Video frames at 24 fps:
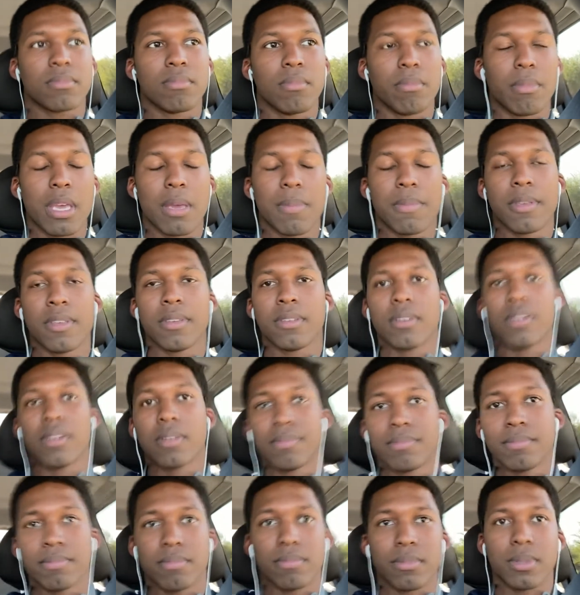maybe,
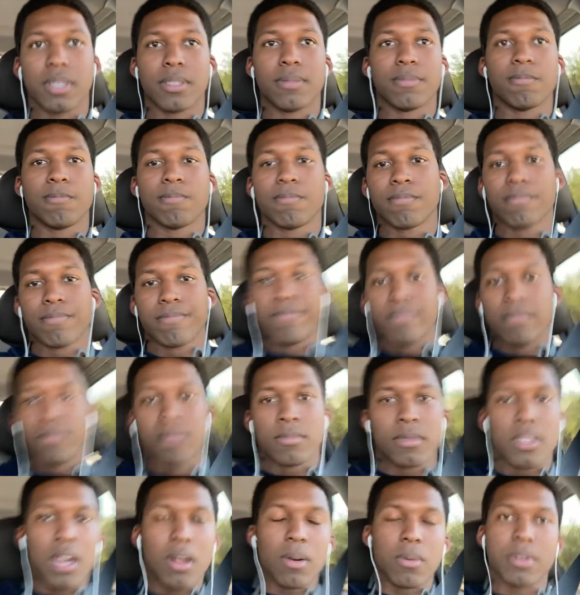but
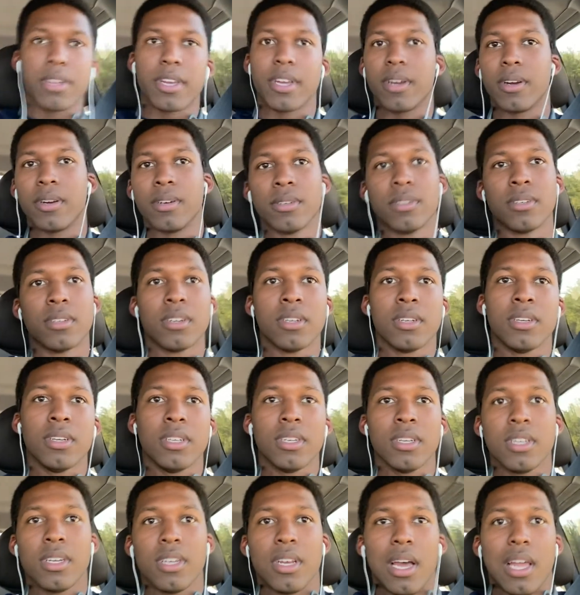I don't care.
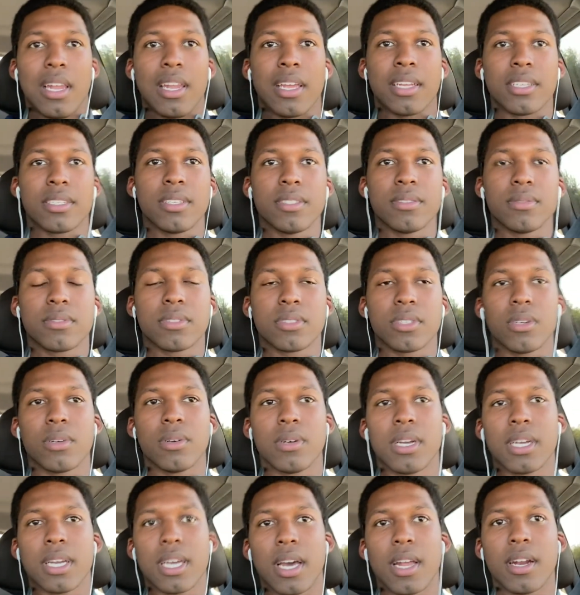I liked it, so
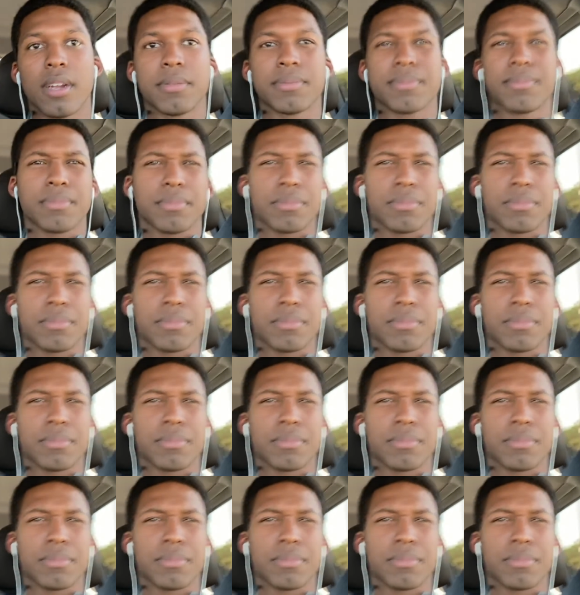I got it.